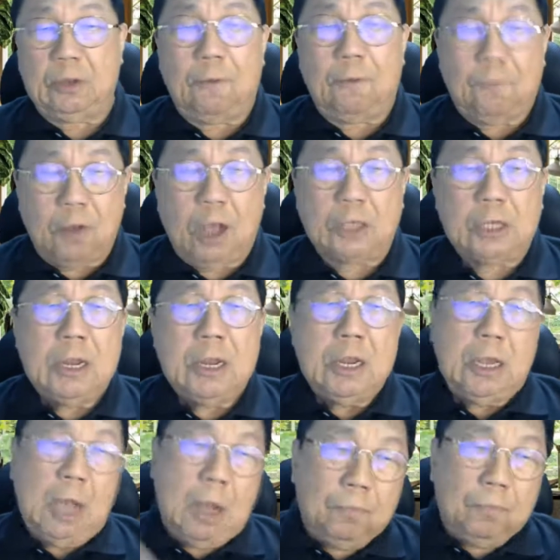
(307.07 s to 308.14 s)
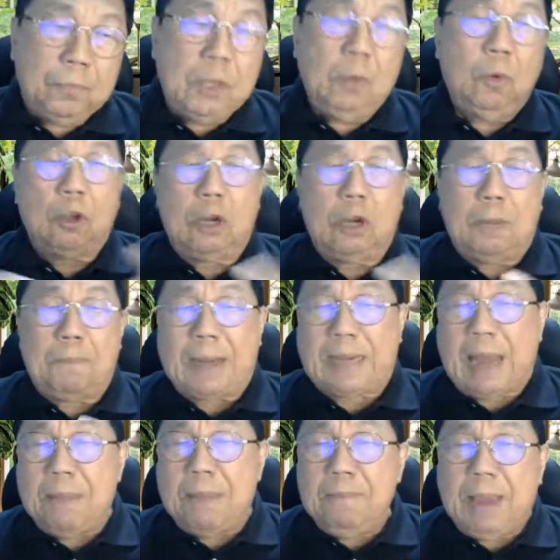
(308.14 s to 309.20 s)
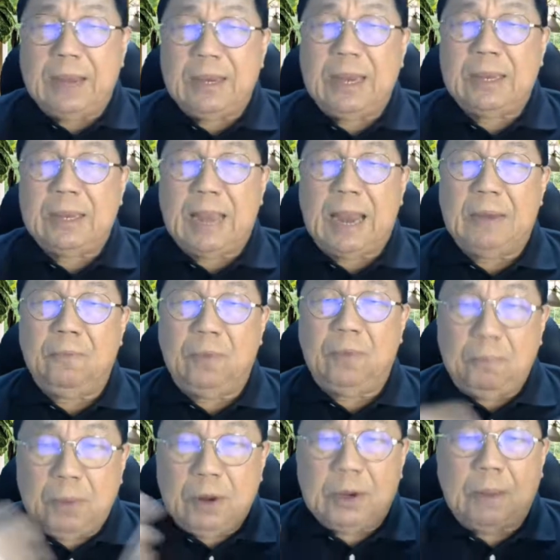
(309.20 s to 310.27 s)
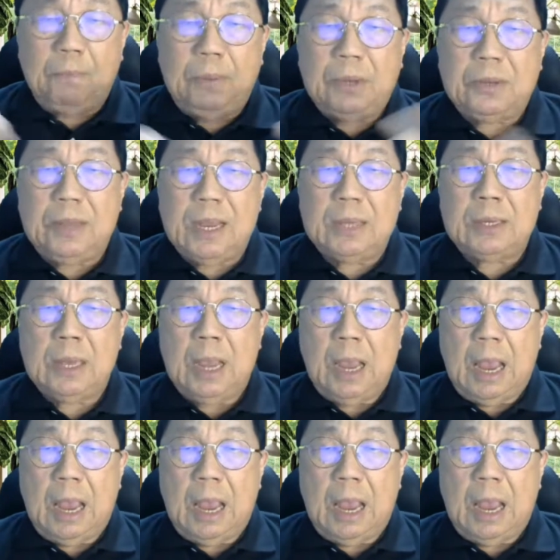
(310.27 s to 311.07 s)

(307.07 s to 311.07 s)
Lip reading: Of course, it was on a part-time basis, and we built the business.